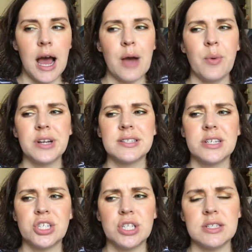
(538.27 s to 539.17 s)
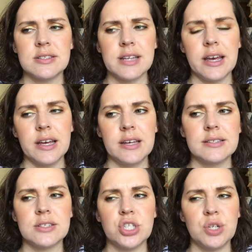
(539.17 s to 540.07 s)
I want to say she
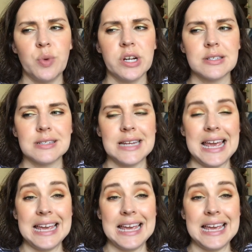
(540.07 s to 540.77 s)
says she wears an